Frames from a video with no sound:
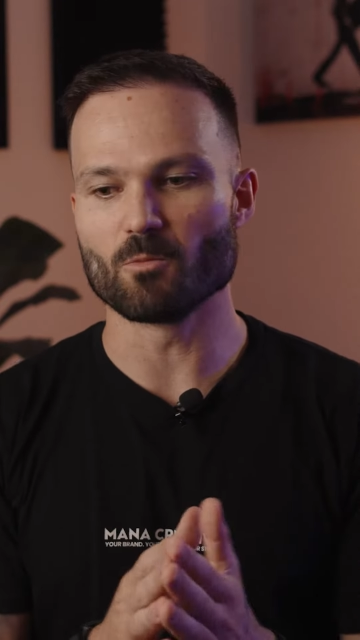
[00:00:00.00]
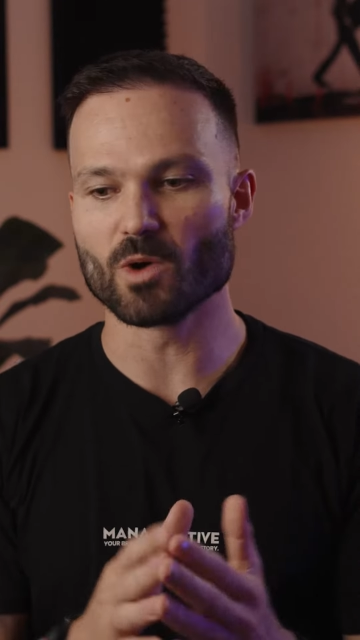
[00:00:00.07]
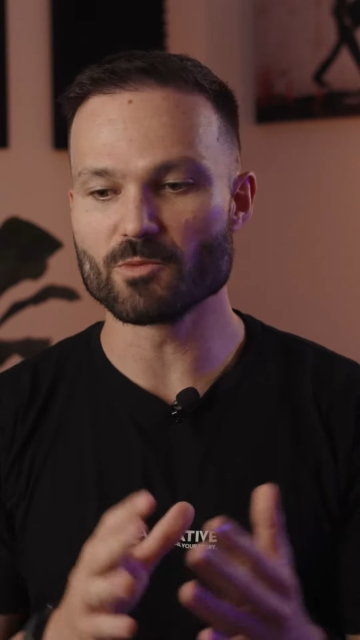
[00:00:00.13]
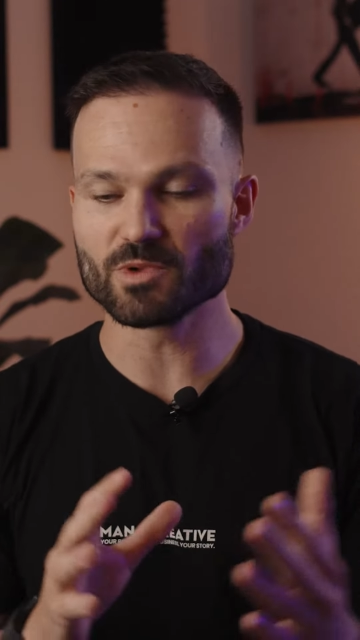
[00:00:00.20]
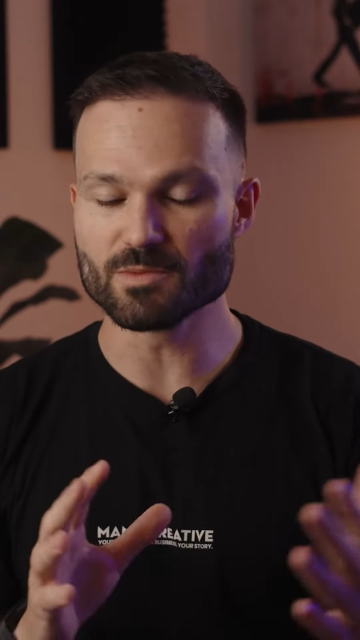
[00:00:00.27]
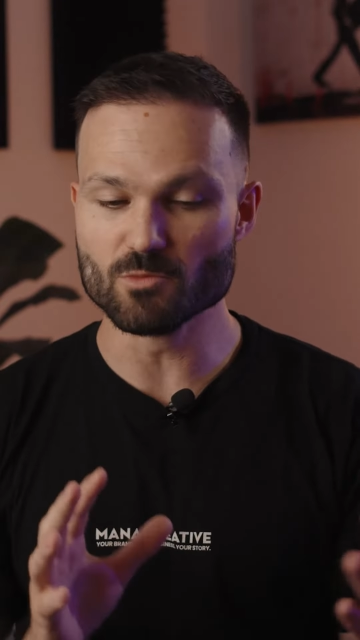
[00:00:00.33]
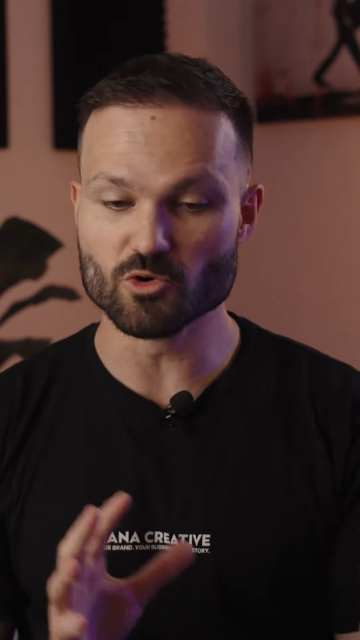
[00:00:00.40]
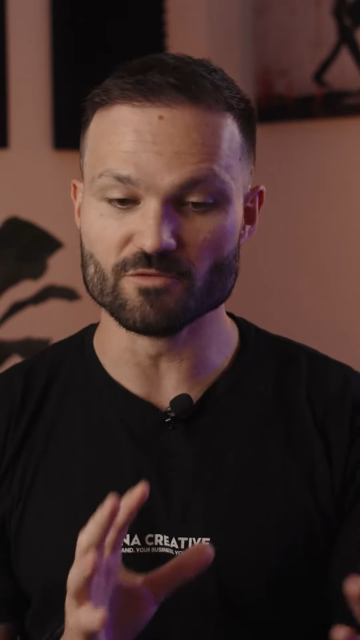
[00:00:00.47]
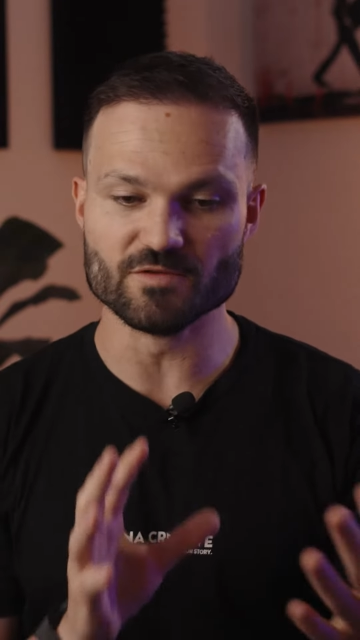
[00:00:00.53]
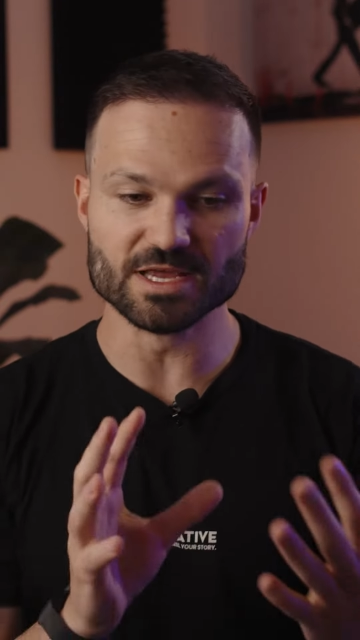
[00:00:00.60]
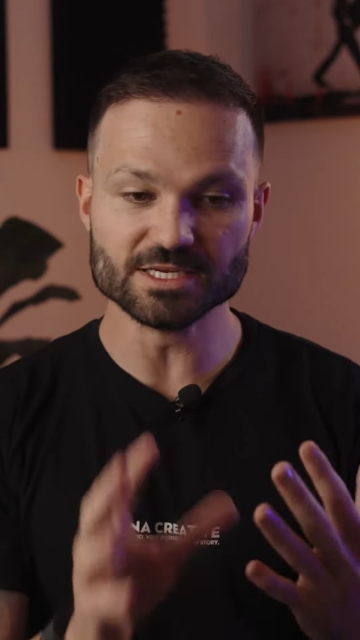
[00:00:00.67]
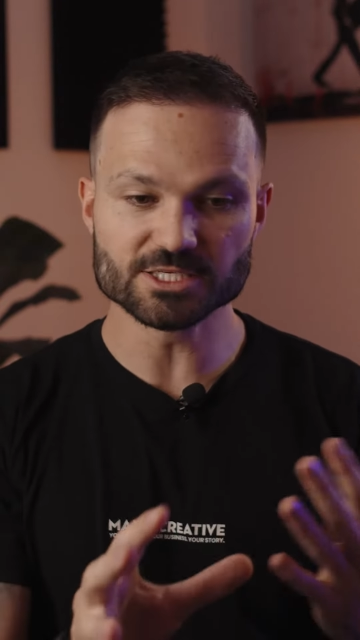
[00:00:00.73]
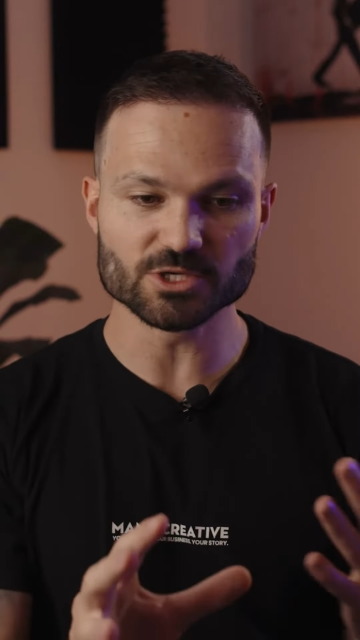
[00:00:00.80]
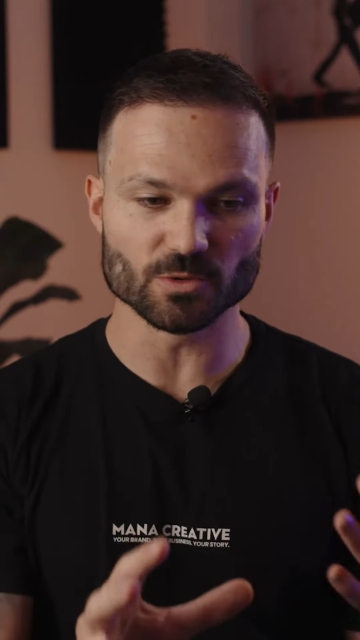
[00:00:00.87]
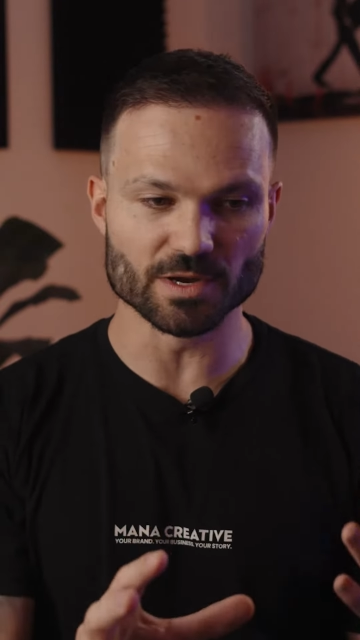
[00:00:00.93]
When we moved
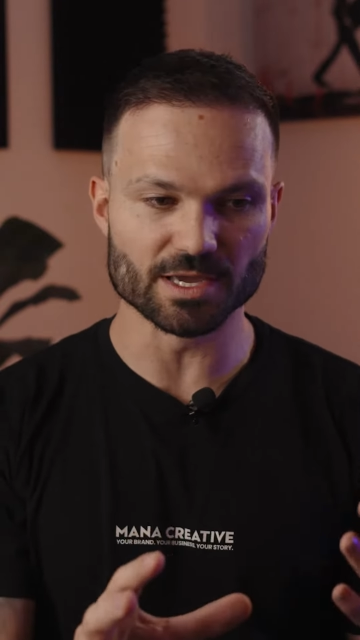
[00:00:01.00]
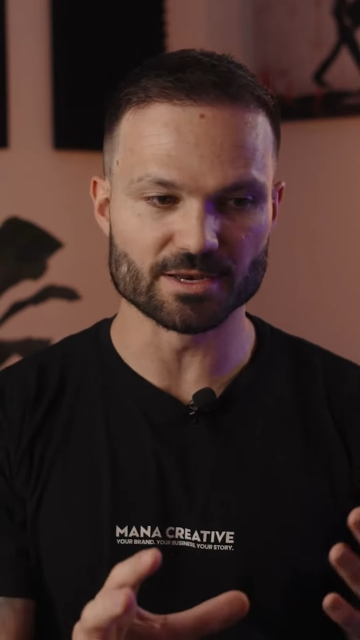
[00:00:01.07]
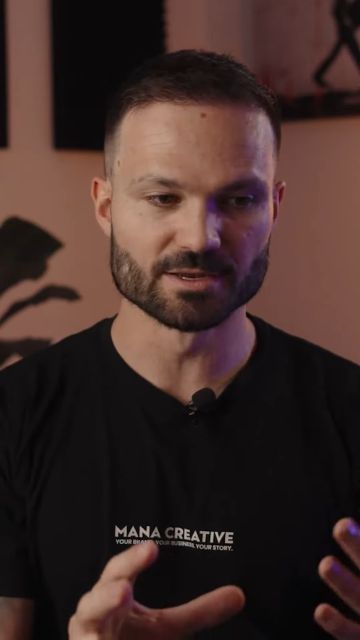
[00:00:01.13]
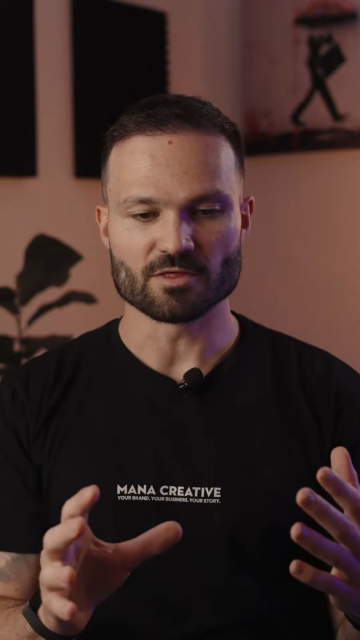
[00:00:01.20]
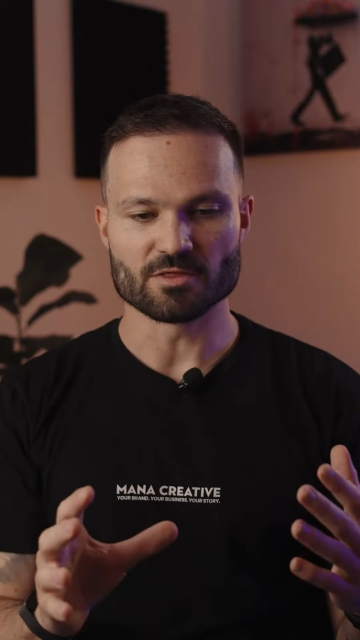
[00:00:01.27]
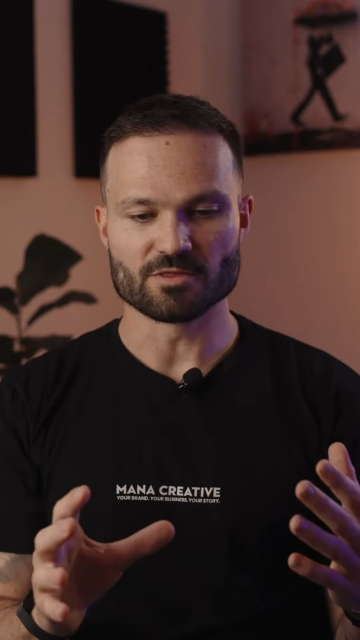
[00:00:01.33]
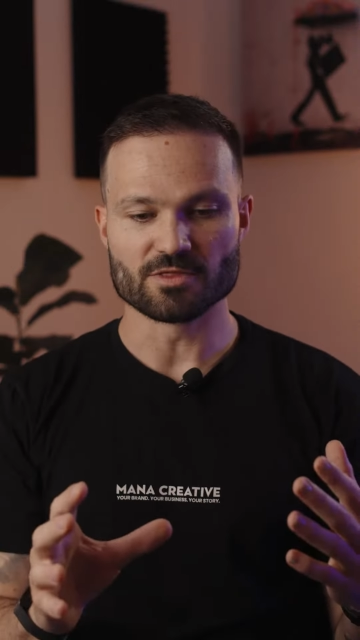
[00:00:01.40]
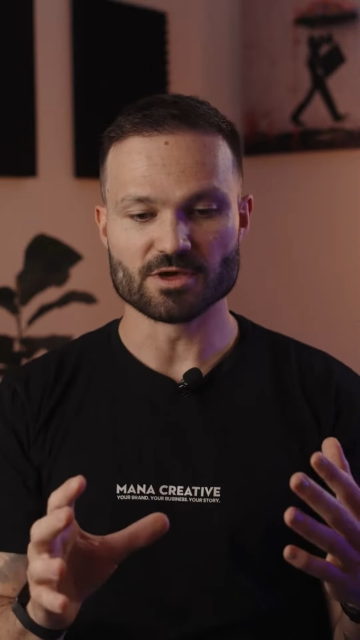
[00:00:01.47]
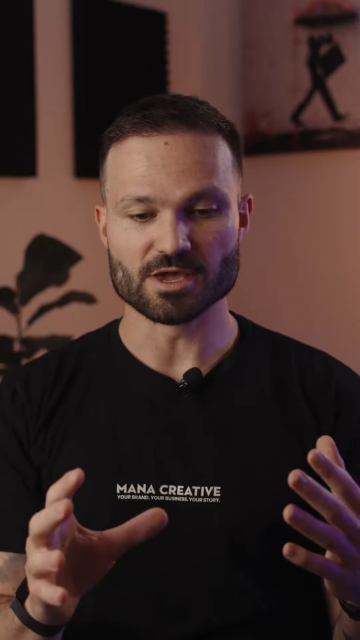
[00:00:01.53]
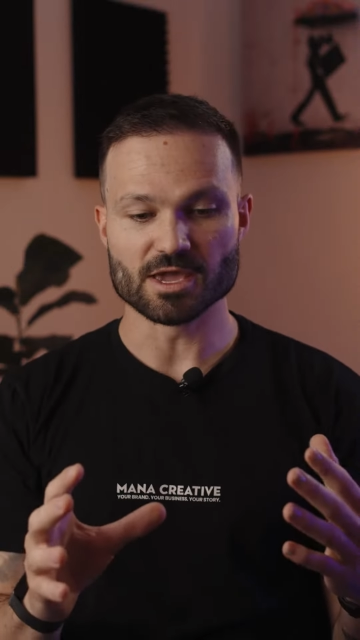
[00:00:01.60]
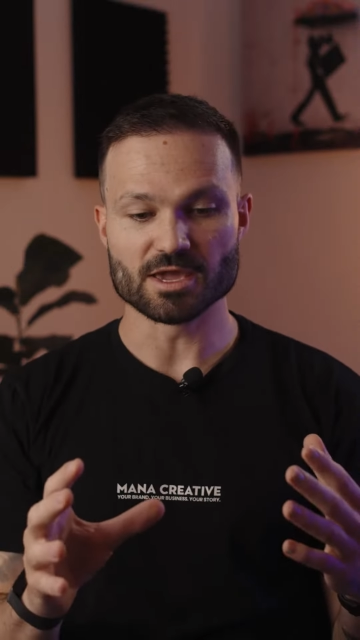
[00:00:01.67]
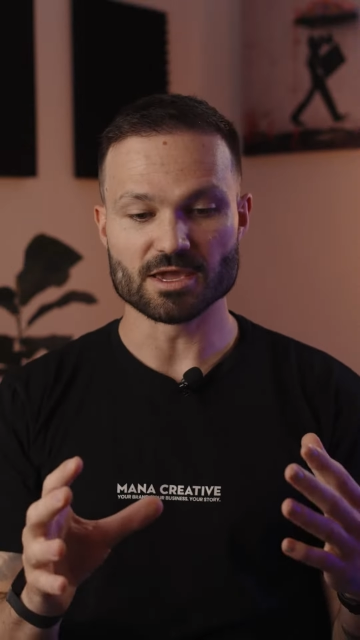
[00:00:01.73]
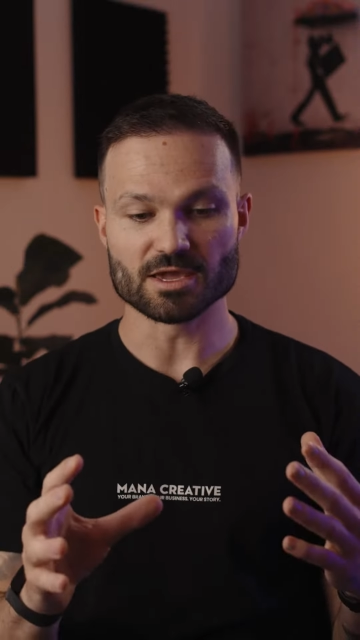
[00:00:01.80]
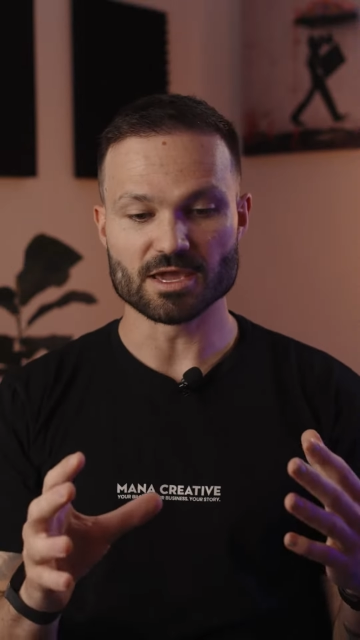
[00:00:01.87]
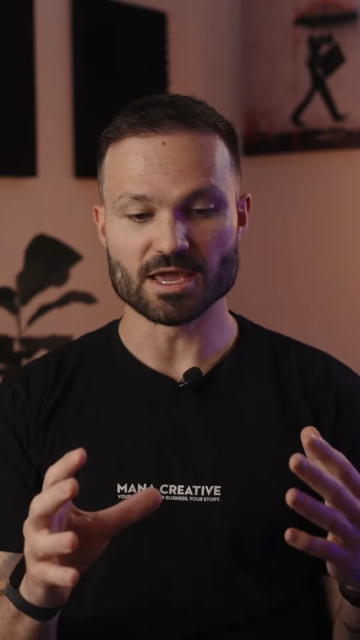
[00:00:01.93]
into it,
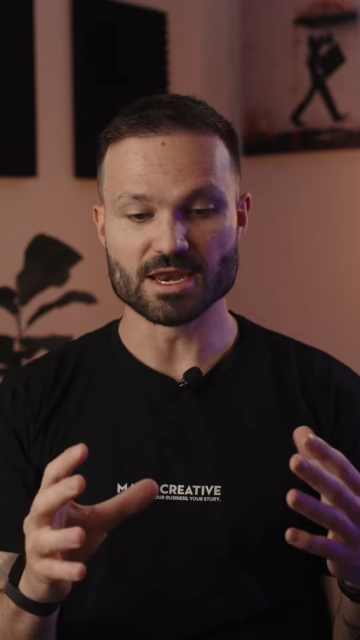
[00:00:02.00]
the